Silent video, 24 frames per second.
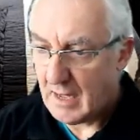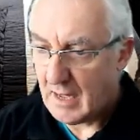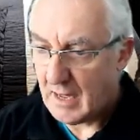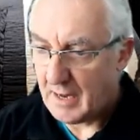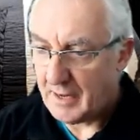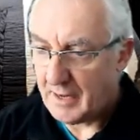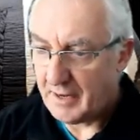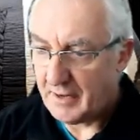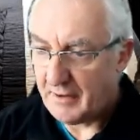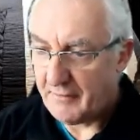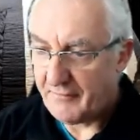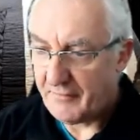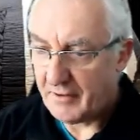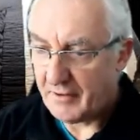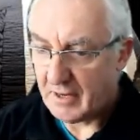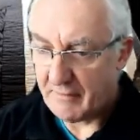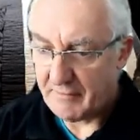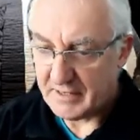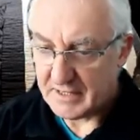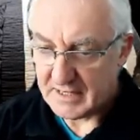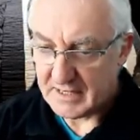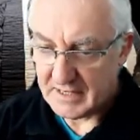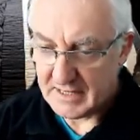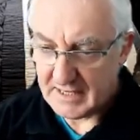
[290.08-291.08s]
and then if you
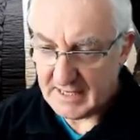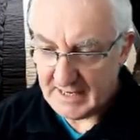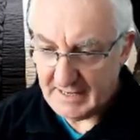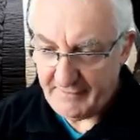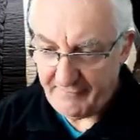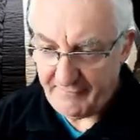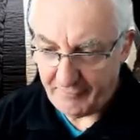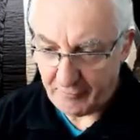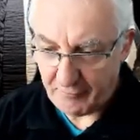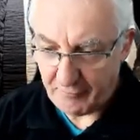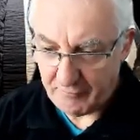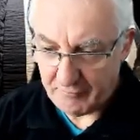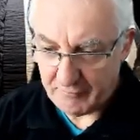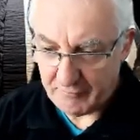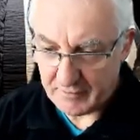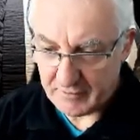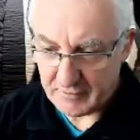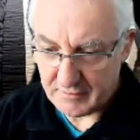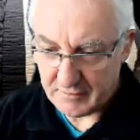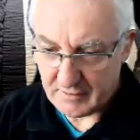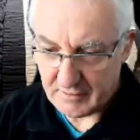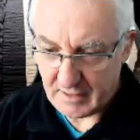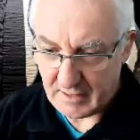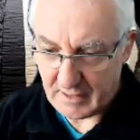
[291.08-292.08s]
go into default
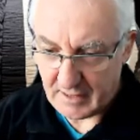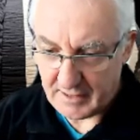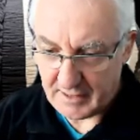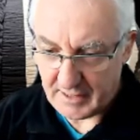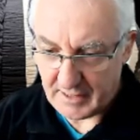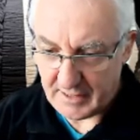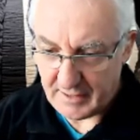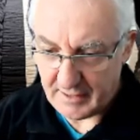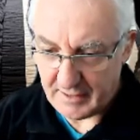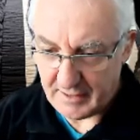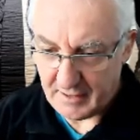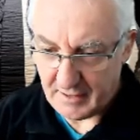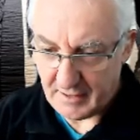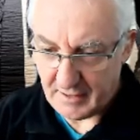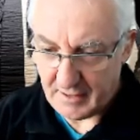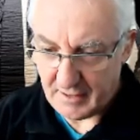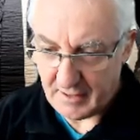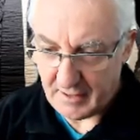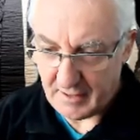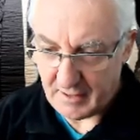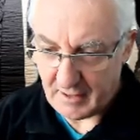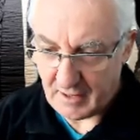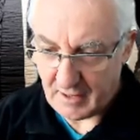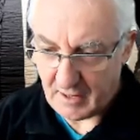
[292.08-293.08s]
and then
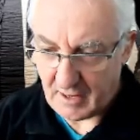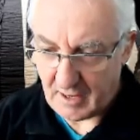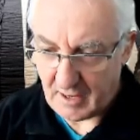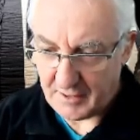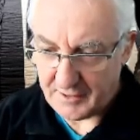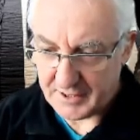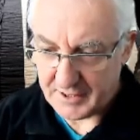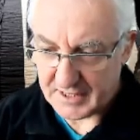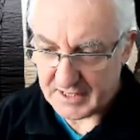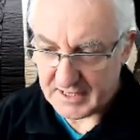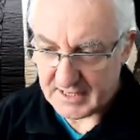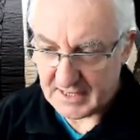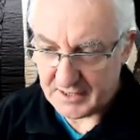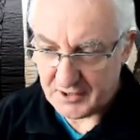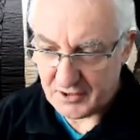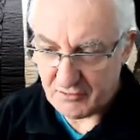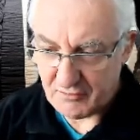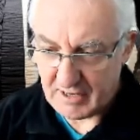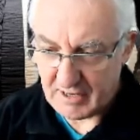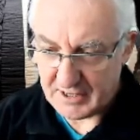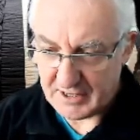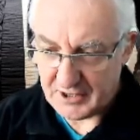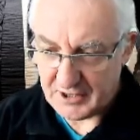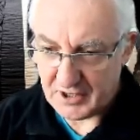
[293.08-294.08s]
under
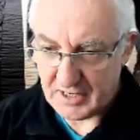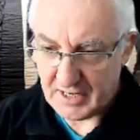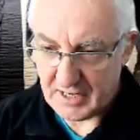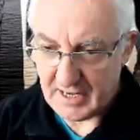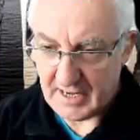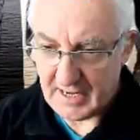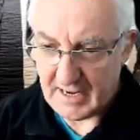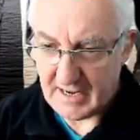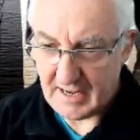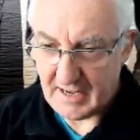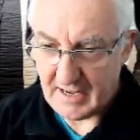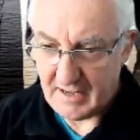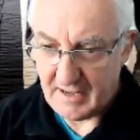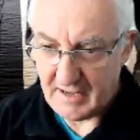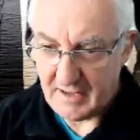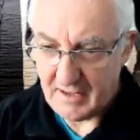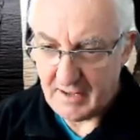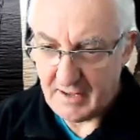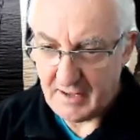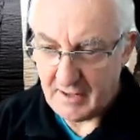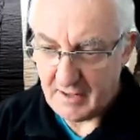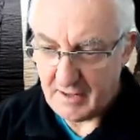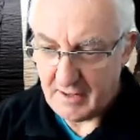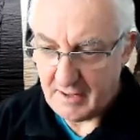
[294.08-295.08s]
saturation here,
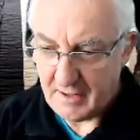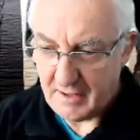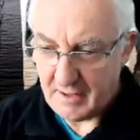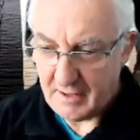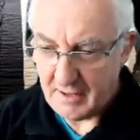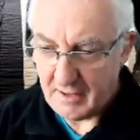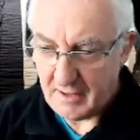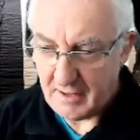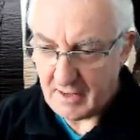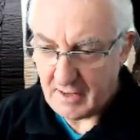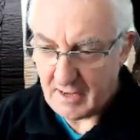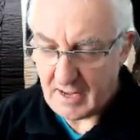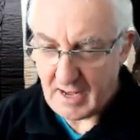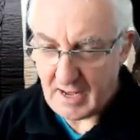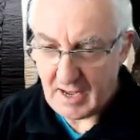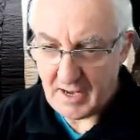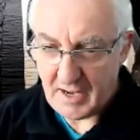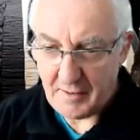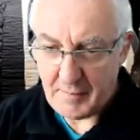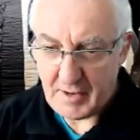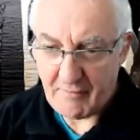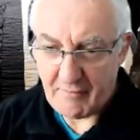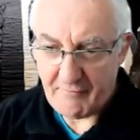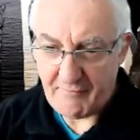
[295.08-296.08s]

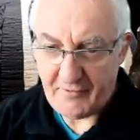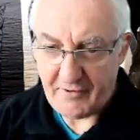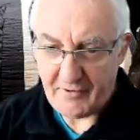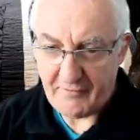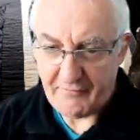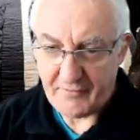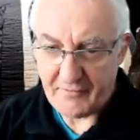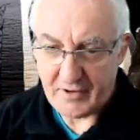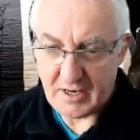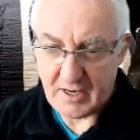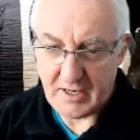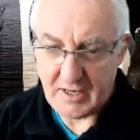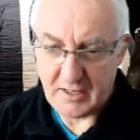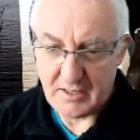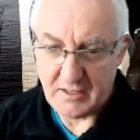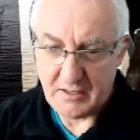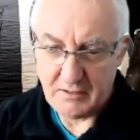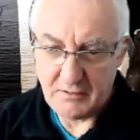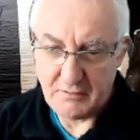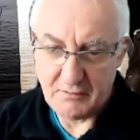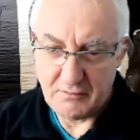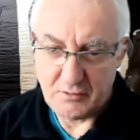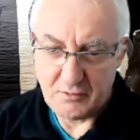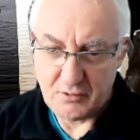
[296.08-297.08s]
at about 15-20%,
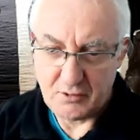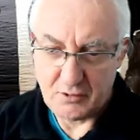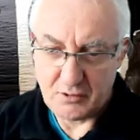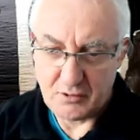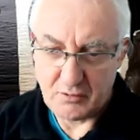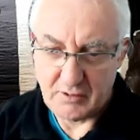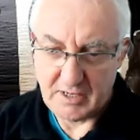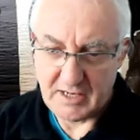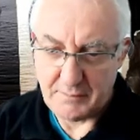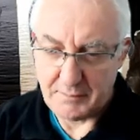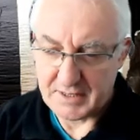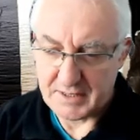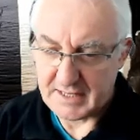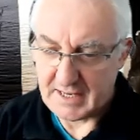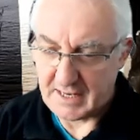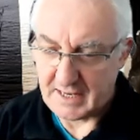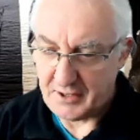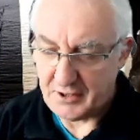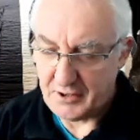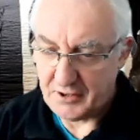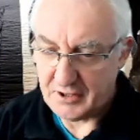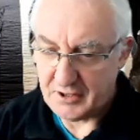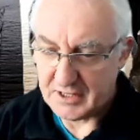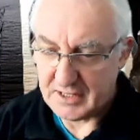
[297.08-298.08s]

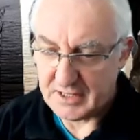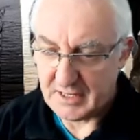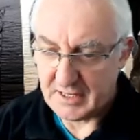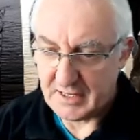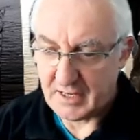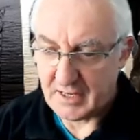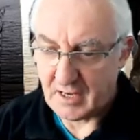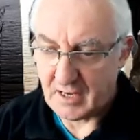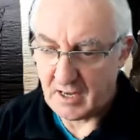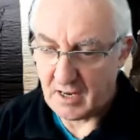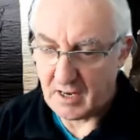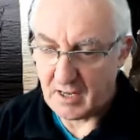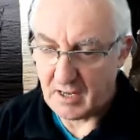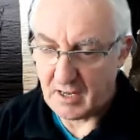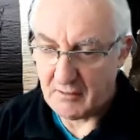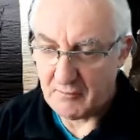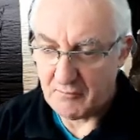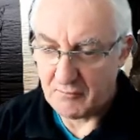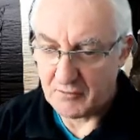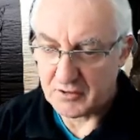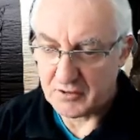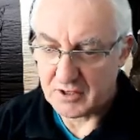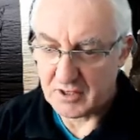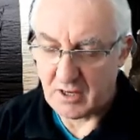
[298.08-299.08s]
and you can see the color
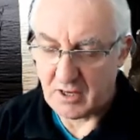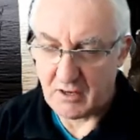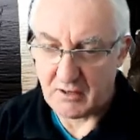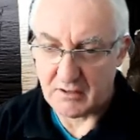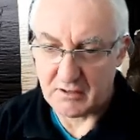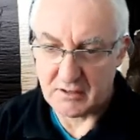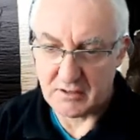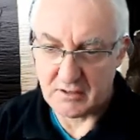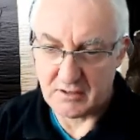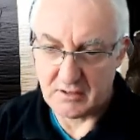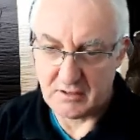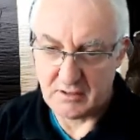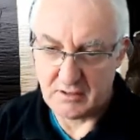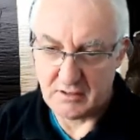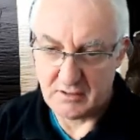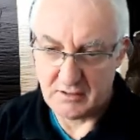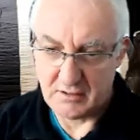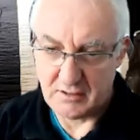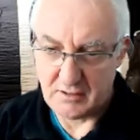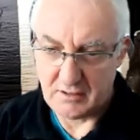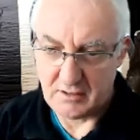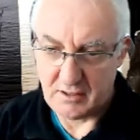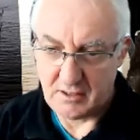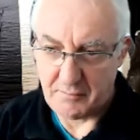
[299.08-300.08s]
will start to
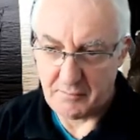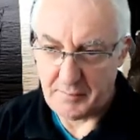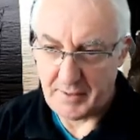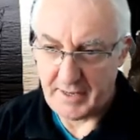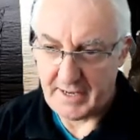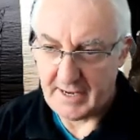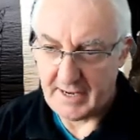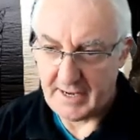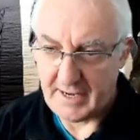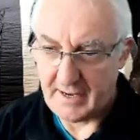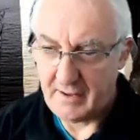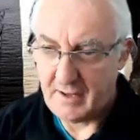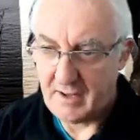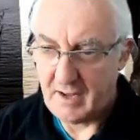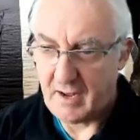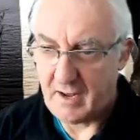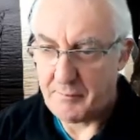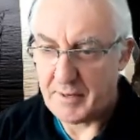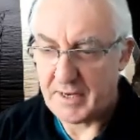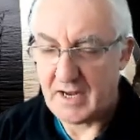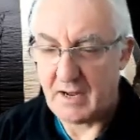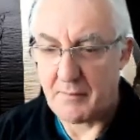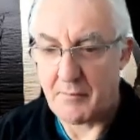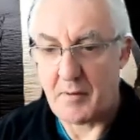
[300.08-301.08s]
appear
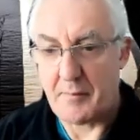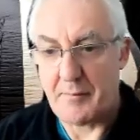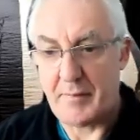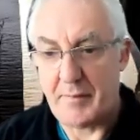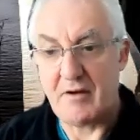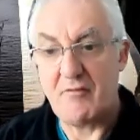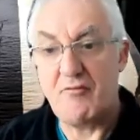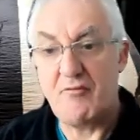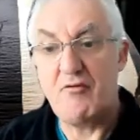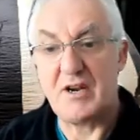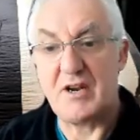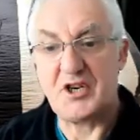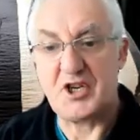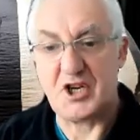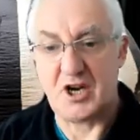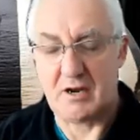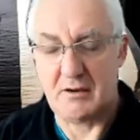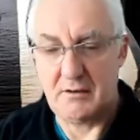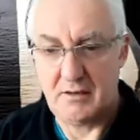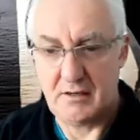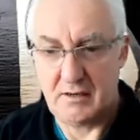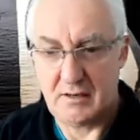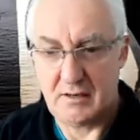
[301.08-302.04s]
and become a bit richer